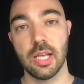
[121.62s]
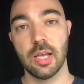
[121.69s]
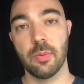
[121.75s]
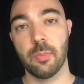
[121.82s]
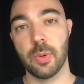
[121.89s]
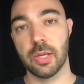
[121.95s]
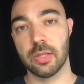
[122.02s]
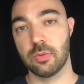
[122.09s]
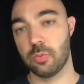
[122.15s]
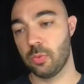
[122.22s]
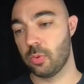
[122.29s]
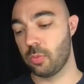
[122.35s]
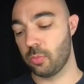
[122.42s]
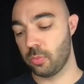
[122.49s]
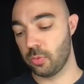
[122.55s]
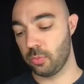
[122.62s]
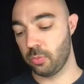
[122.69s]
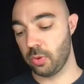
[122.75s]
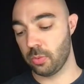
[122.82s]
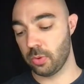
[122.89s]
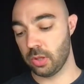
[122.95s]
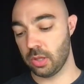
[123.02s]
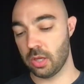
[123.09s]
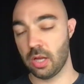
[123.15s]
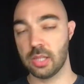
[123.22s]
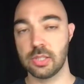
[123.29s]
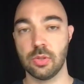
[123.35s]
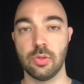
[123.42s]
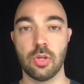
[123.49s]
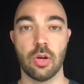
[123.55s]
but we will
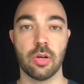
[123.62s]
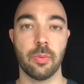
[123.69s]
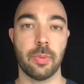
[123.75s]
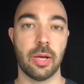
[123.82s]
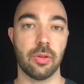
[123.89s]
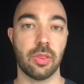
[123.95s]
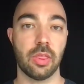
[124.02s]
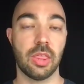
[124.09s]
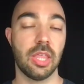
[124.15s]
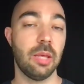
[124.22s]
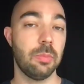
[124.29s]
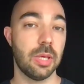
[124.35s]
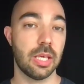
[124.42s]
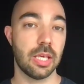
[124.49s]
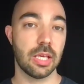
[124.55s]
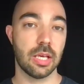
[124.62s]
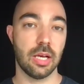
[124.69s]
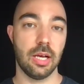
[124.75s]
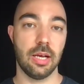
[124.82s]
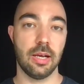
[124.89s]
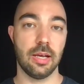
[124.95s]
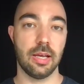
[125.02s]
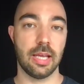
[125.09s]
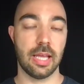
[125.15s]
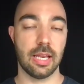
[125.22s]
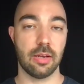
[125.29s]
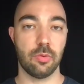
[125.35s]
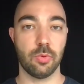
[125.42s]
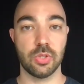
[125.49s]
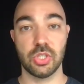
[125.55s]
also talk about theming
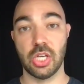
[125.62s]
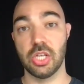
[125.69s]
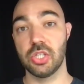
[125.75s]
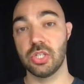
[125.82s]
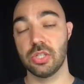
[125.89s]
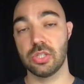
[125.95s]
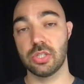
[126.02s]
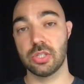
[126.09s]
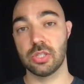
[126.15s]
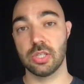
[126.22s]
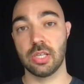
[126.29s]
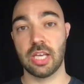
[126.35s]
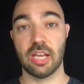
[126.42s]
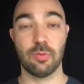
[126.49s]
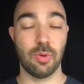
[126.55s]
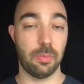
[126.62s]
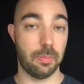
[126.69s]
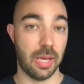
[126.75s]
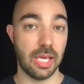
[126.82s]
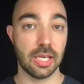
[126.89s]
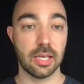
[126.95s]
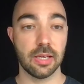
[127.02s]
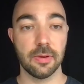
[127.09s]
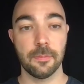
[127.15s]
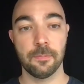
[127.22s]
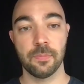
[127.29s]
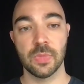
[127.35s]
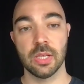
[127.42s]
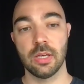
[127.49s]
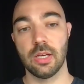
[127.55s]
and what changes can we make.
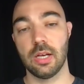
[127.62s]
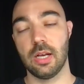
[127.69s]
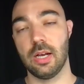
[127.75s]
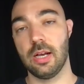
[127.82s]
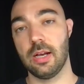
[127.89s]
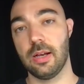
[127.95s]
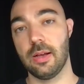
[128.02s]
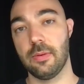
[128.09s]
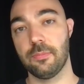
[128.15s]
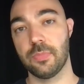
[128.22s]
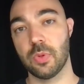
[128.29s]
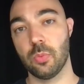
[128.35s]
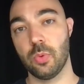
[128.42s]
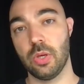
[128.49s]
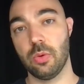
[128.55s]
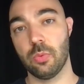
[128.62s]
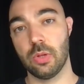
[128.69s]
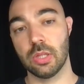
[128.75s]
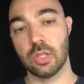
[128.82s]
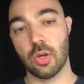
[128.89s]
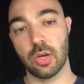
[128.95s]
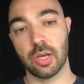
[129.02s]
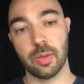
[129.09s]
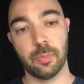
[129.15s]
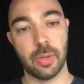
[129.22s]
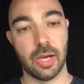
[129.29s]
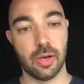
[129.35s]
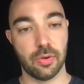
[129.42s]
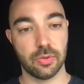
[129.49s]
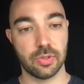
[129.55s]
We will talk
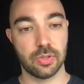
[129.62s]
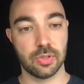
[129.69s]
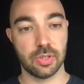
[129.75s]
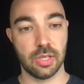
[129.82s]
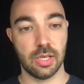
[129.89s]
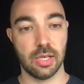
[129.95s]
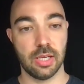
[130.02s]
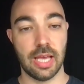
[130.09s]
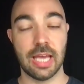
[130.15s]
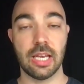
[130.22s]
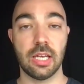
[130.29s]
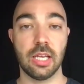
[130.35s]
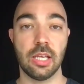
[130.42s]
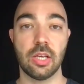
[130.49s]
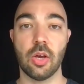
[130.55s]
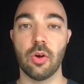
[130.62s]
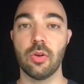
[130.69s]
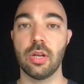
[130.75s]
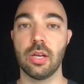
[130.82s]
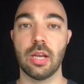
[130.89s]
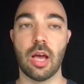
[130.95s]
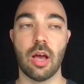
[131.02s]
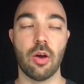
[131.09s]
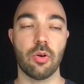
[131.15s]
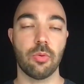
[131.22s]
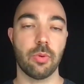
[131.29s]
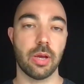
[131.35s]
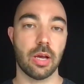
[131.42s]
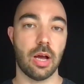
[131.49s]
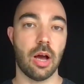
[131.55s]
about editing code and how to
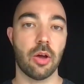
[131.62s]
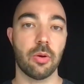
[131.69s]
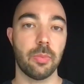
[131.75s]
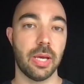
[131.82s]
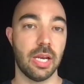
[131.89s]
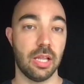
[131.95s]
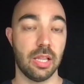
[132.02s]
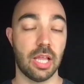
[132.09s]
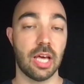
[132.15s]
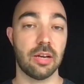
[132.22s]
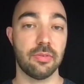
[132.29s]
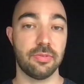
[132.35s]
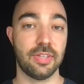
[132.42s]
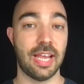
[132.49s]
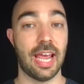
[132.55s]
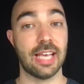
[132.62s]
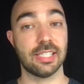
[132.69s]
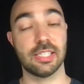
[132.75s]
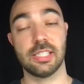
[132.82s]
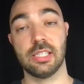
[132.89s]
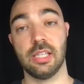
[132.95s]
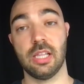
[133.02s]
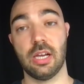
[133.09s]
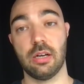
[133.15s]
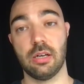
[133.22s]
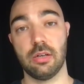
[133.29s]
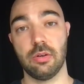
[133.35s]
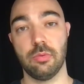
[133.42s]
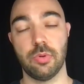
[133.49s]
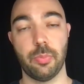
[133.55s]
automate a lot of tasks that
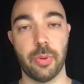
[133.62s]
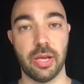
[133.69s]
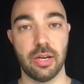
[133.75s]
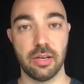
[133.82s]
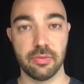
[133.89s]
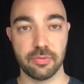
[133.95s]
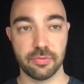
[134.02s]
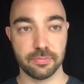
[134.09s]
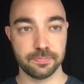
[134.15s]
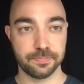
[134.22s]
are repetitive